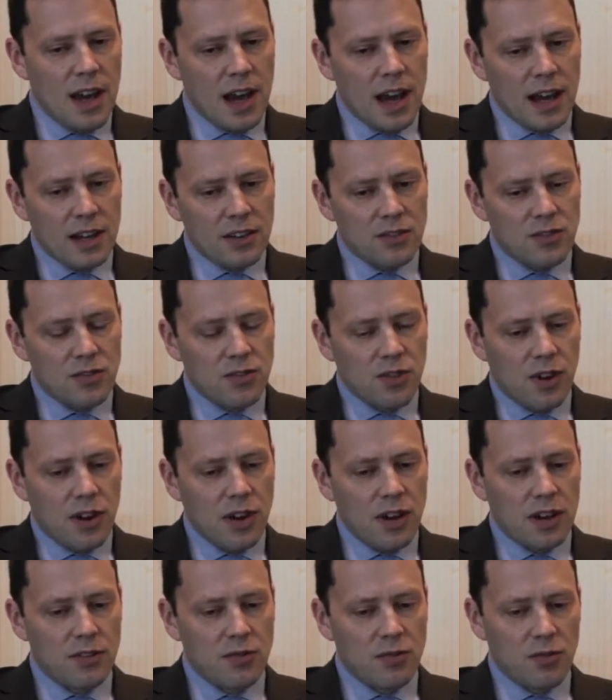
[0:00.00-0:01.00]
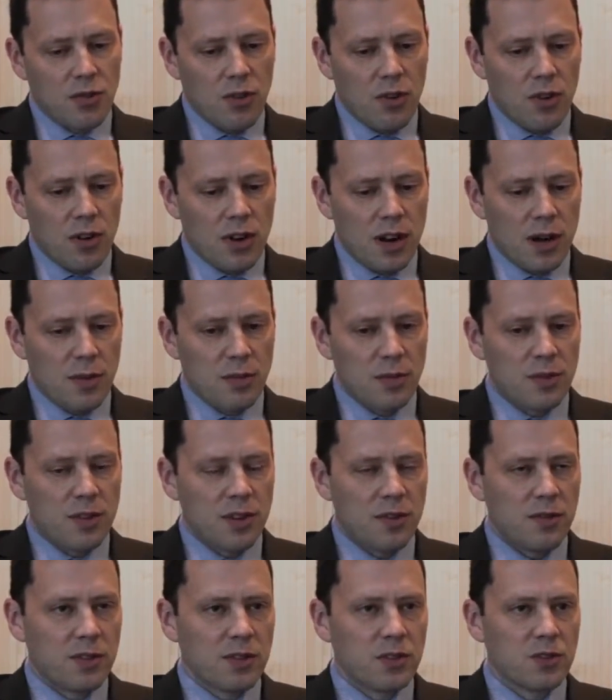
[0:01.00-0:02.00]
and to try and draw on a number of
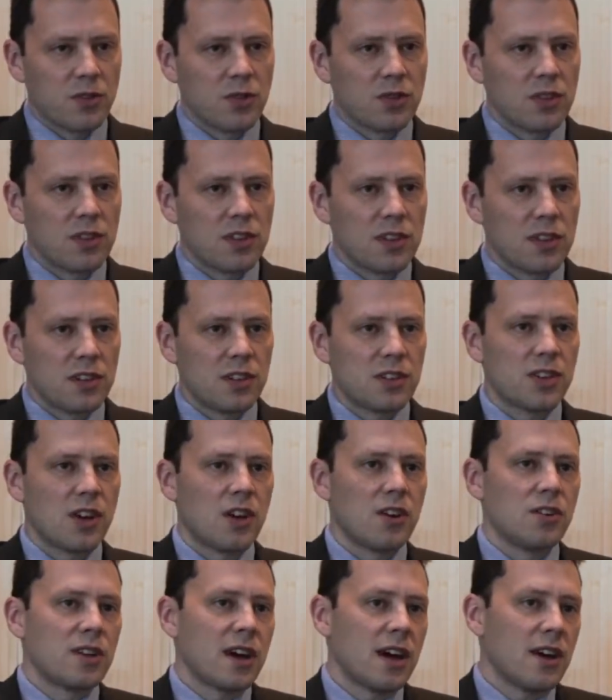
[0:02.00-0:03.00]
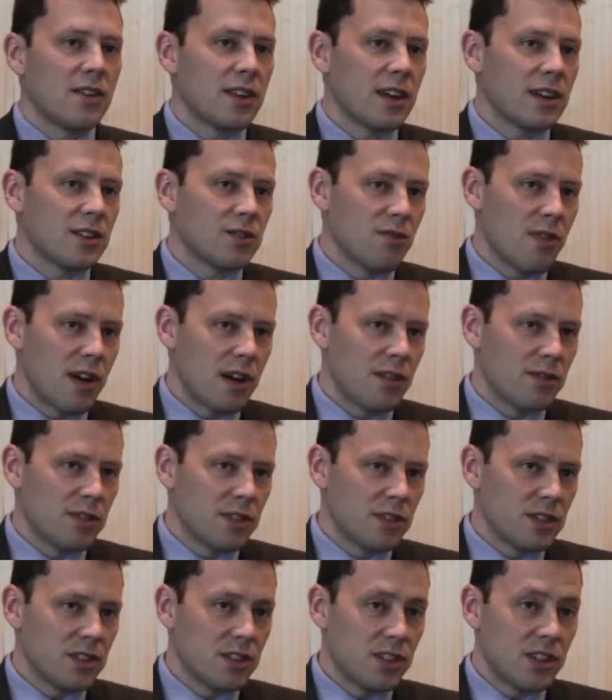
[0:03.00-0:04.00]
different sources that showed how that's
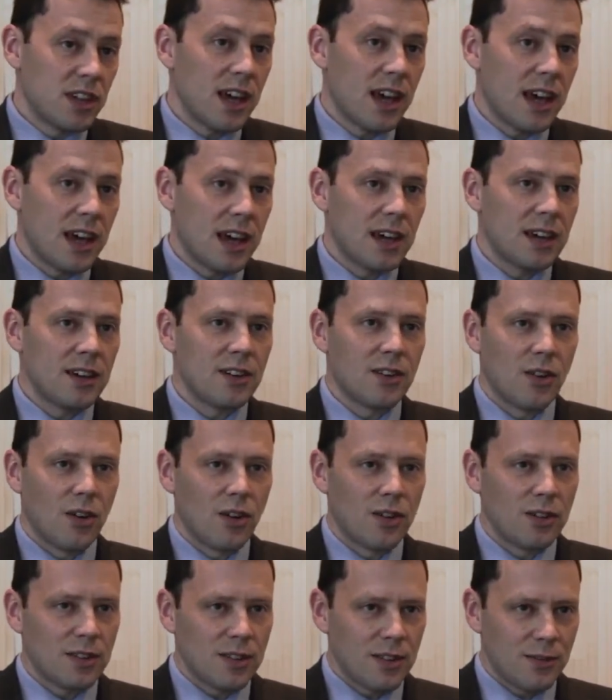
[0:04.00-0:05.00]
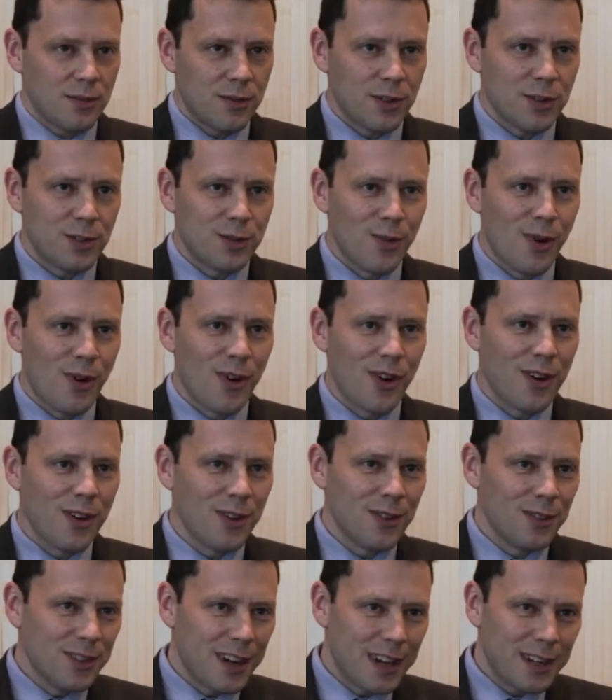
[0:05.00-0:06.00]
relevant today, not for
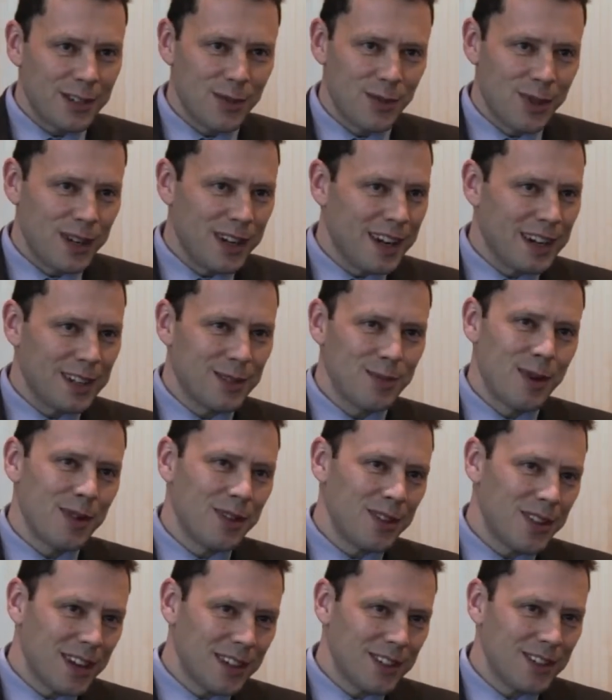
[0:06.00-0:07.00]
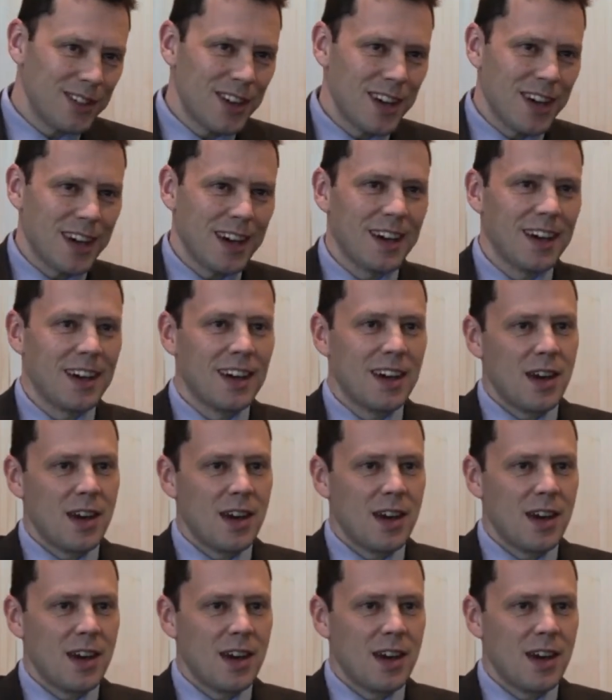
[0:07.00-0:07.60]
tomorrow, next week, next month, next year.